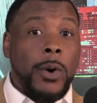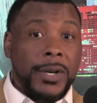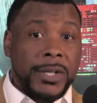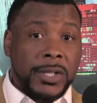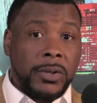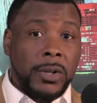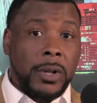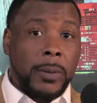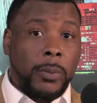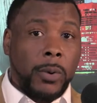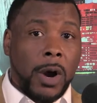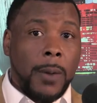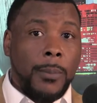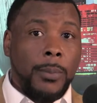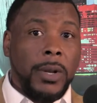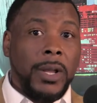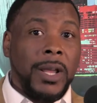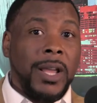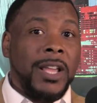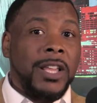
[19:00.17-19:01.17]
mortgages on their
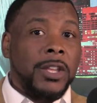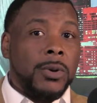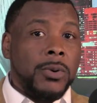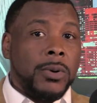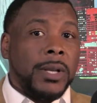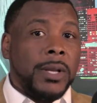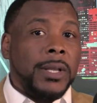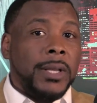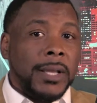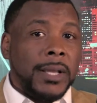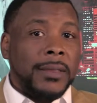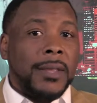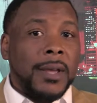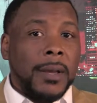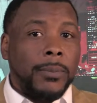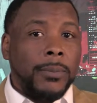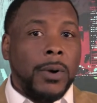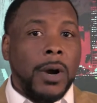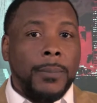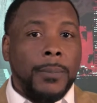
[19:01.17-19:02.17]
property, and you can get
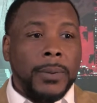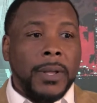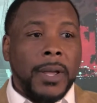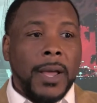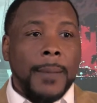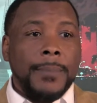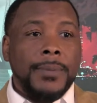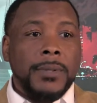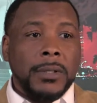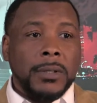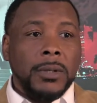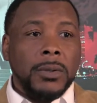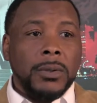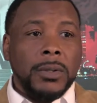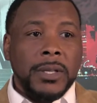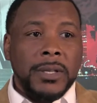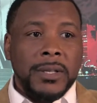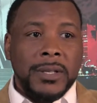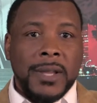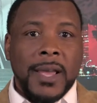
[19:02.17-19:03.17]
that property
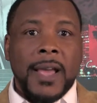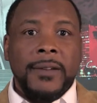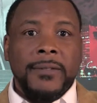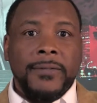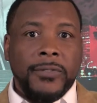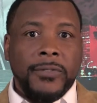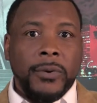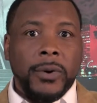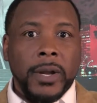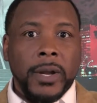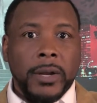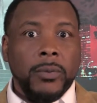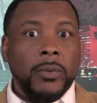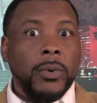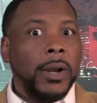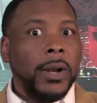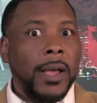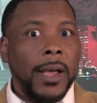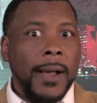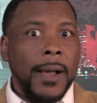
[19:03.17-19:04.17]
absolutely debt free
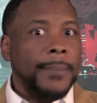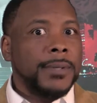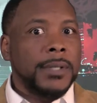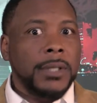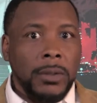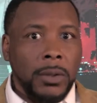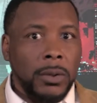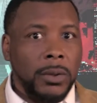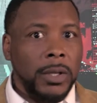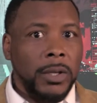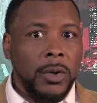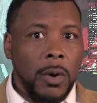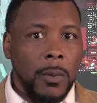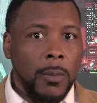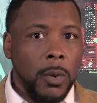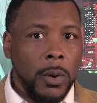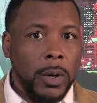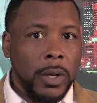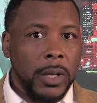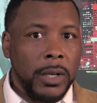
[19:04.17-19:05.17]
with absolutely no
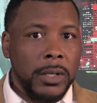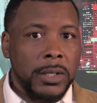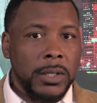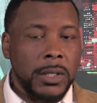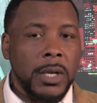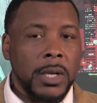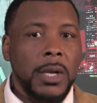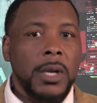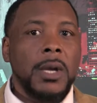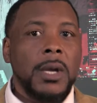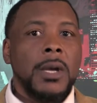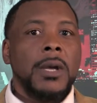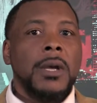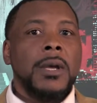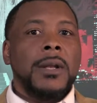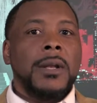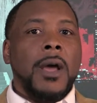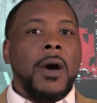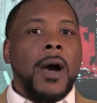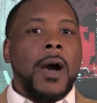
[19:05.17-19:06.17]
mortgage.
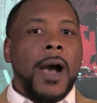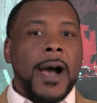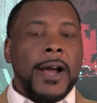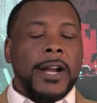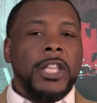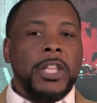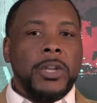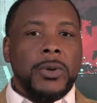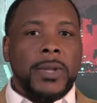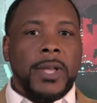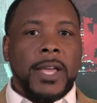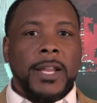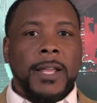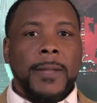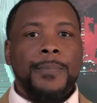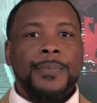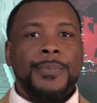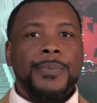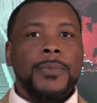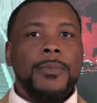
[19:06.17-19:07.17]
Now, how do you get
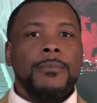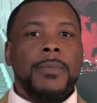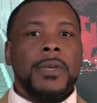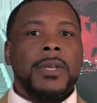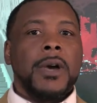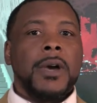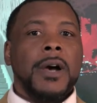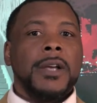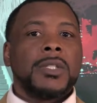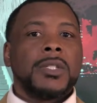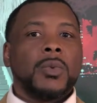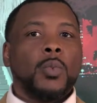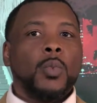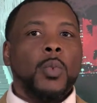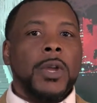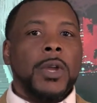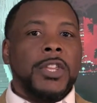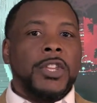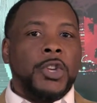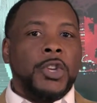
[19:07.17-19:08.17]
it? Because
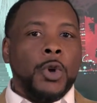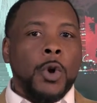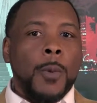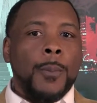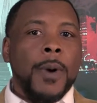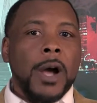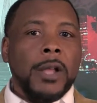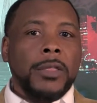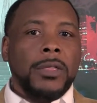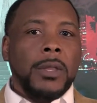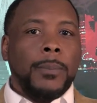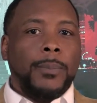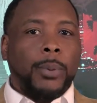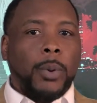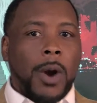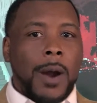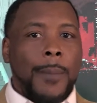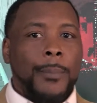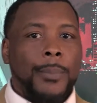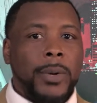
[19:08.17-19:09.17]
when you bought the
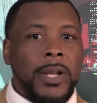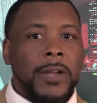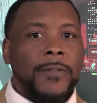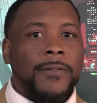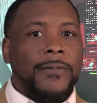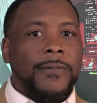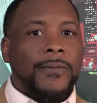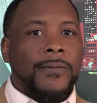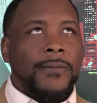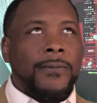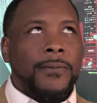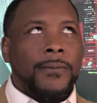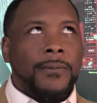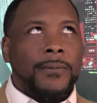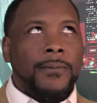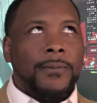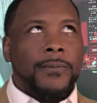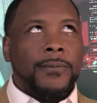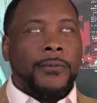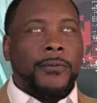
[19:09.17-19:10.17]
property
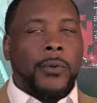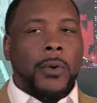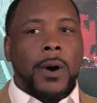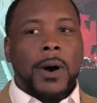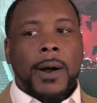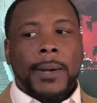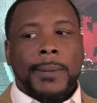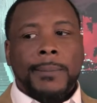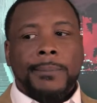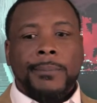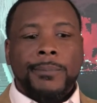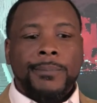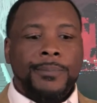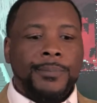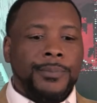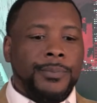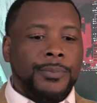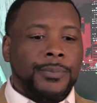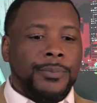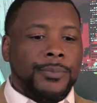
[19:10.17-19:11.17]
from